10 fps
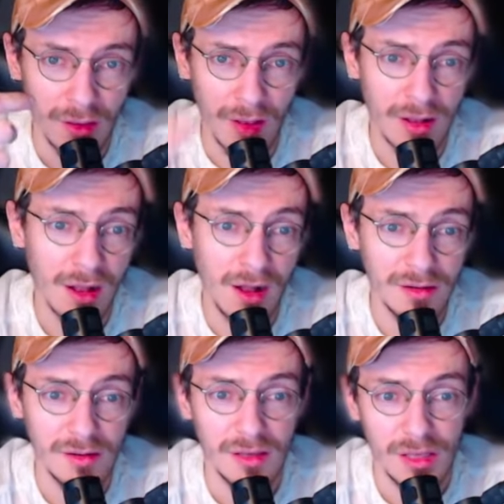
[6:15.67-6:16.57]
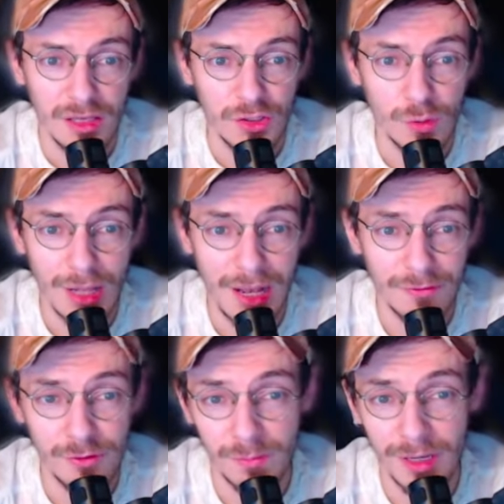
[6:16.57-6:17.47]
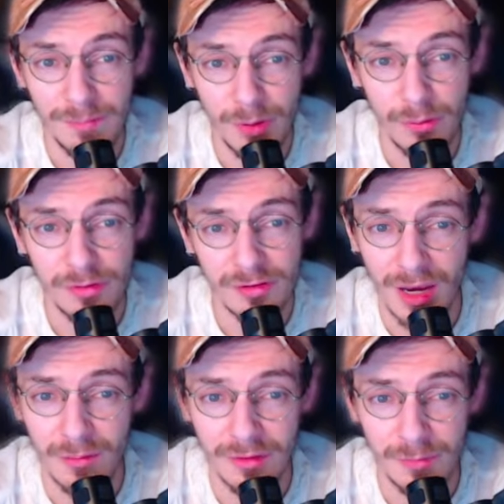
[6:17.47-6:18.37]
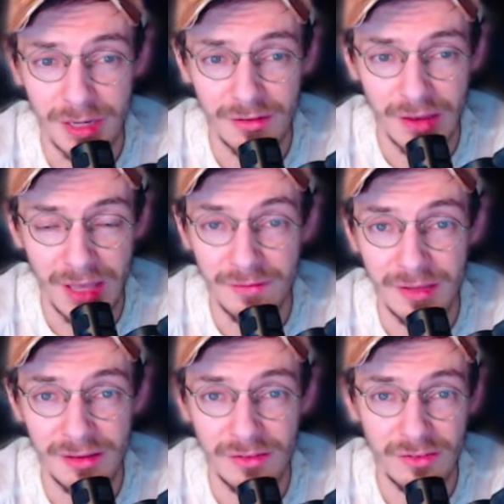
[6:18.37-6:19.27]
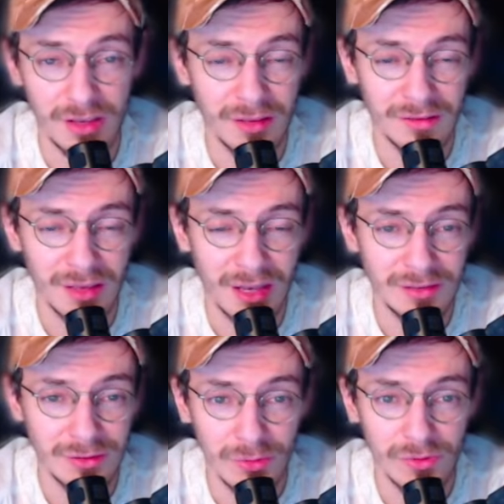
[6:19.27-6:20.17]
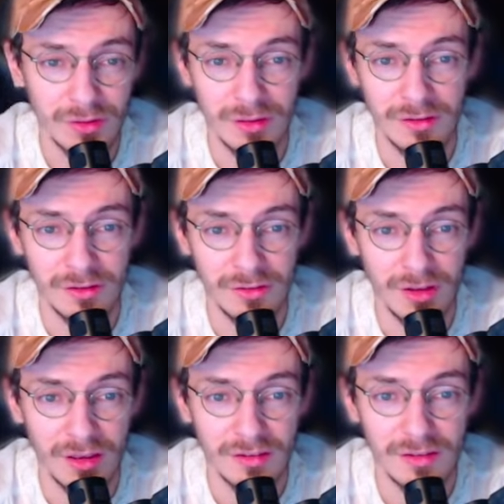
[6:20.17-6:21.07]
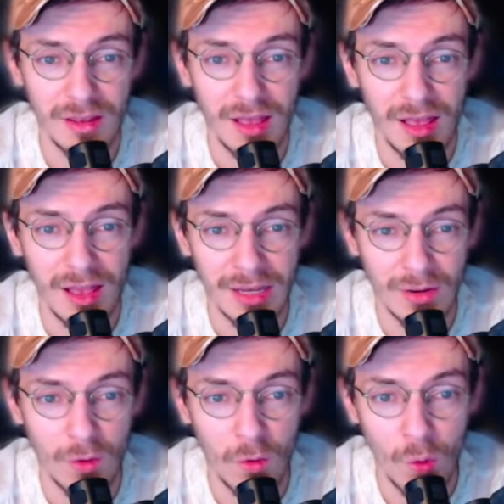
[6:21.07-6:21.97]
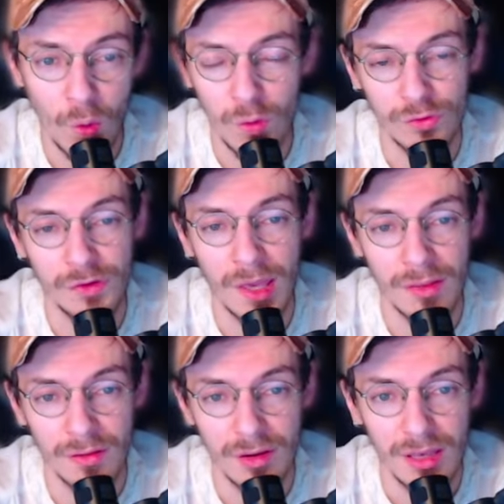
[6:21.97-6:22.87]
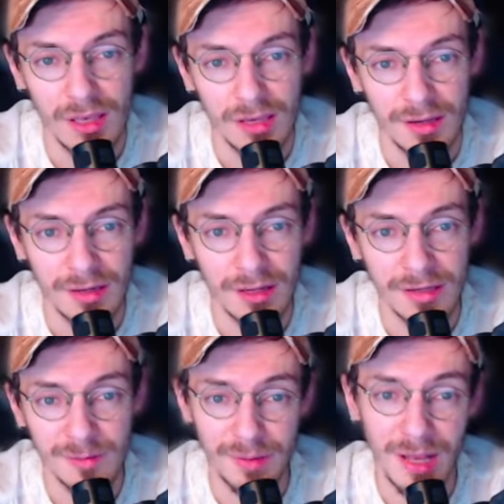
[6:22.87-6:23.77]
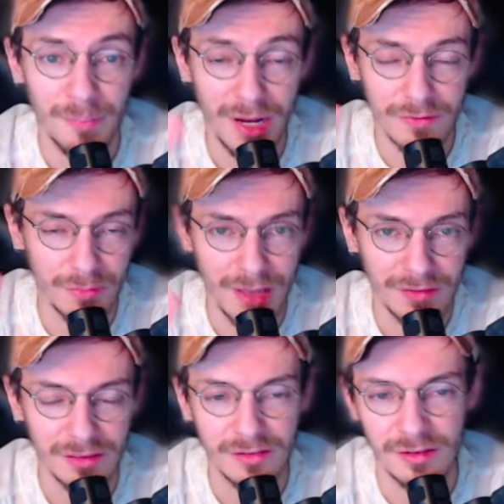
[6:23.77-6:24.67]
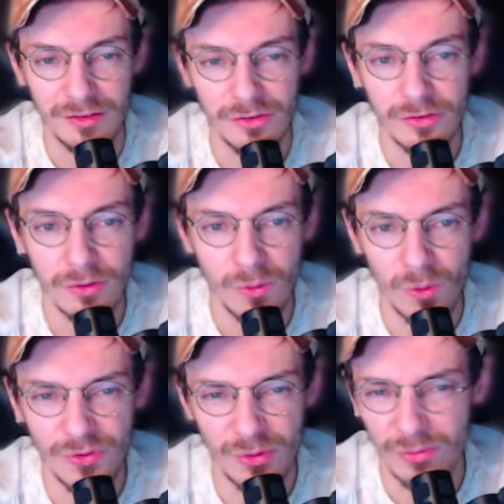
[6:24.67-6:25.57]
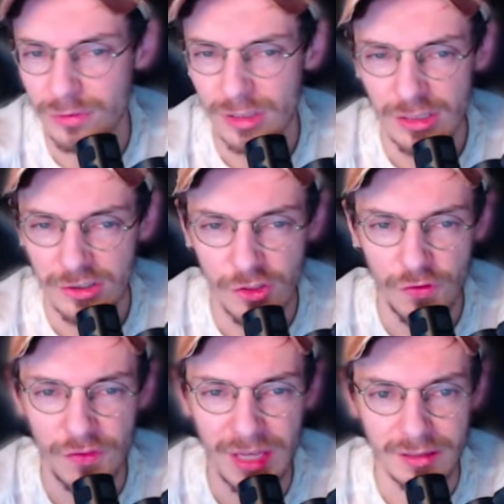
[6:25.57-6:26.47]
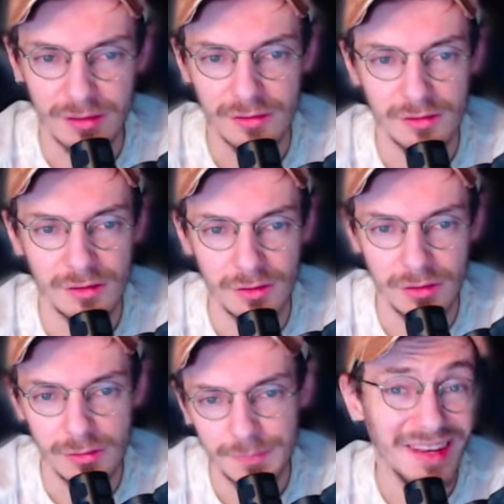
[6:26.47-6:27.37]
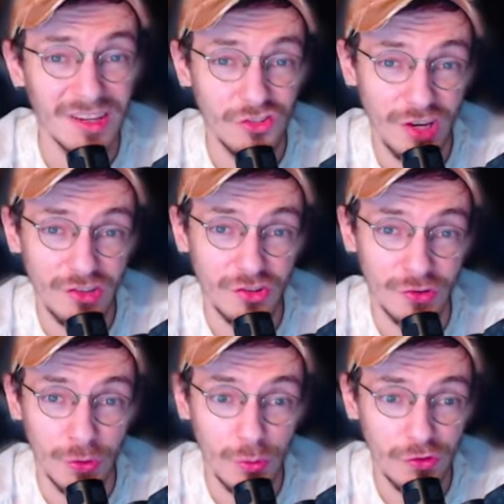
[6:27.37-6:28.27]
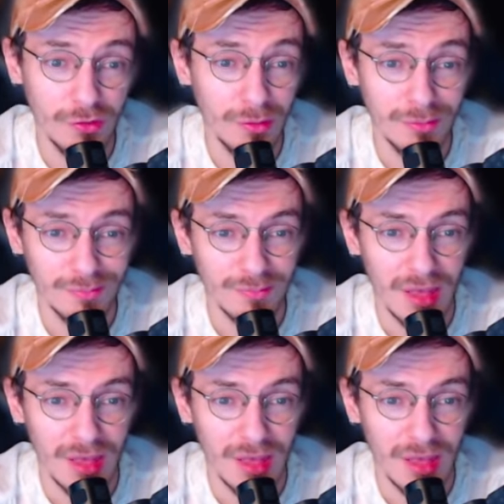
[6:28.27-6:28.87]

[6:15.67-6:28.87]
a card, you will have to play both Skywrath Mage and Venge, and I don't think they synergize at all together in a lineup, apart from having the synergy. So also not that good. The next change is huge, though.